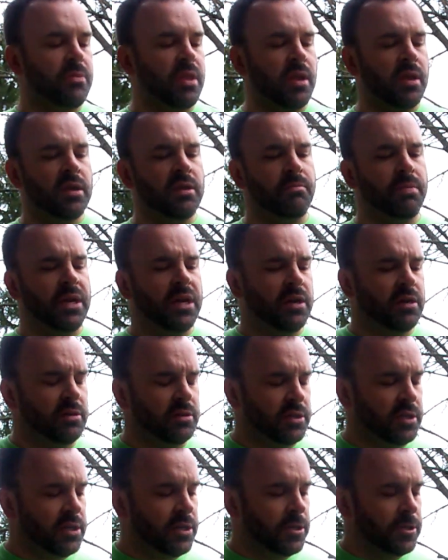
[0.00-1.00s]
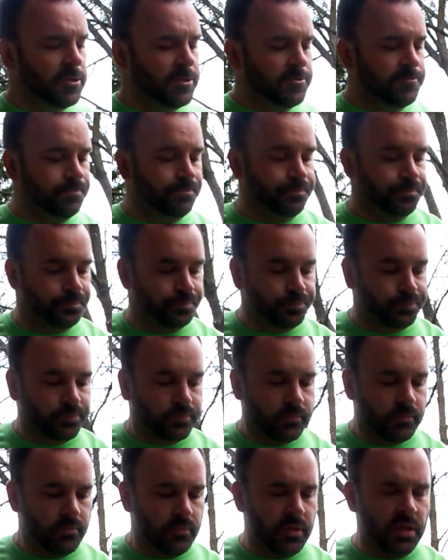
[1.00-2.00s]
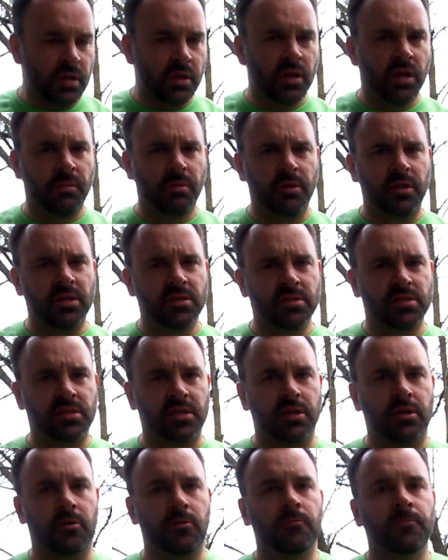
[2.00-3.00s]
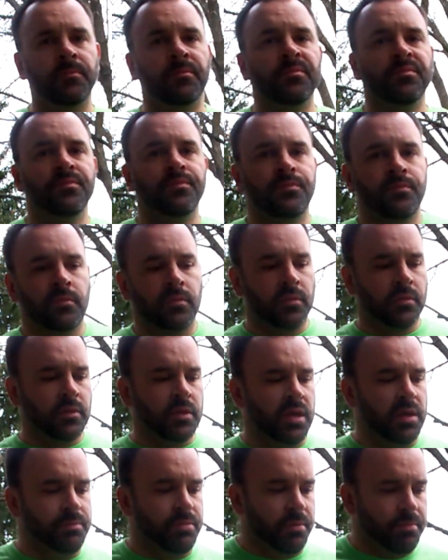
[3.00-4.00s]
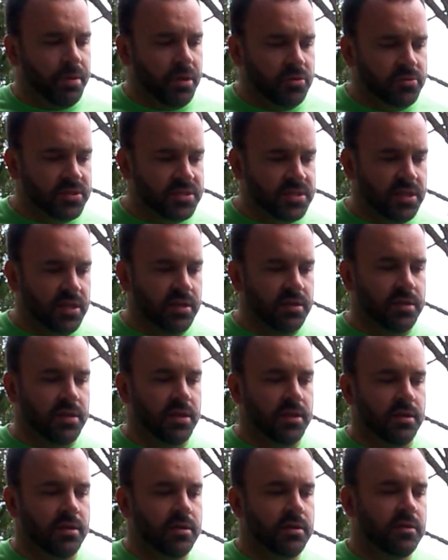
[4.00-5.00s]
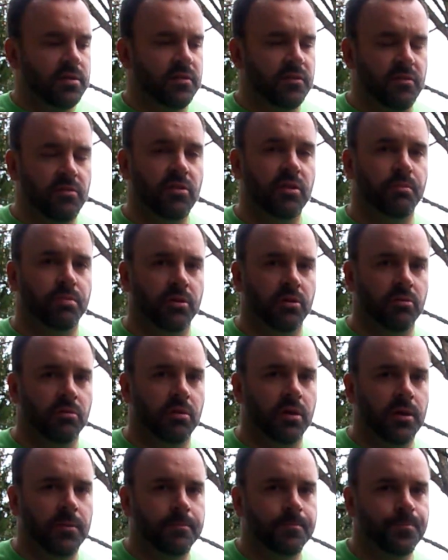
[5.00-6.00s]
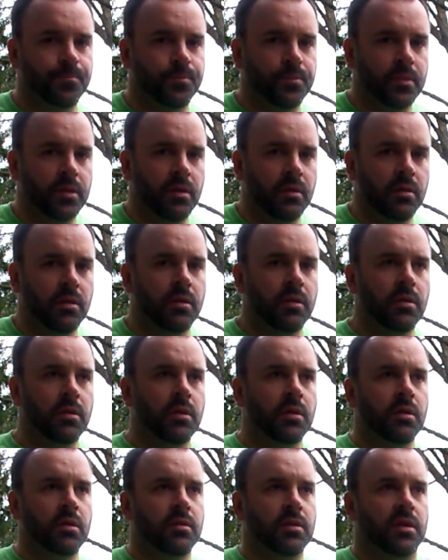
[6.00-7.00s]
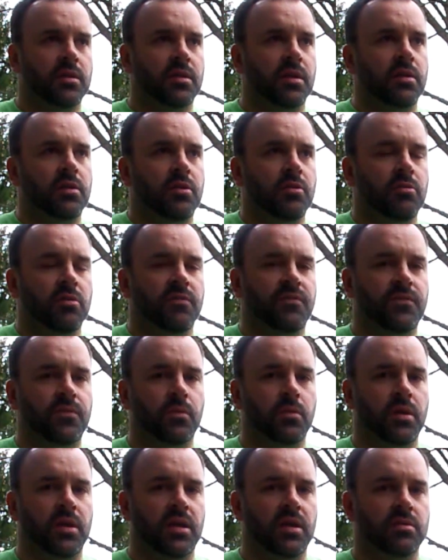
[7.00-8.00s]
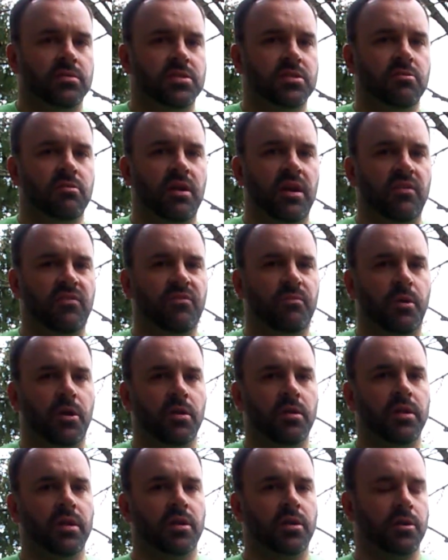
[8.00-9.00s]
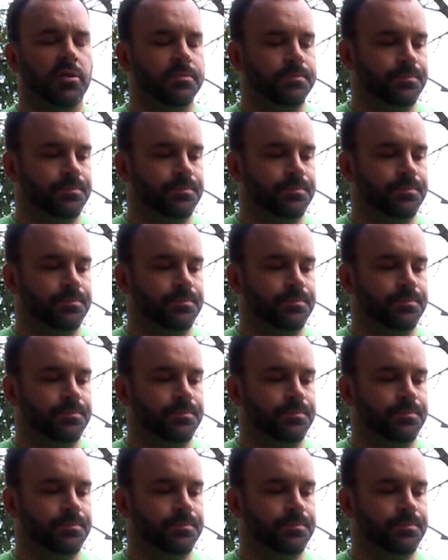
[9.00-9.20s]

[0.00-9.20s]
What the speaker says: And apparently, a couple of years ago, he proposed the idea to the brewery that they do a 40-ounce craft malt liquor.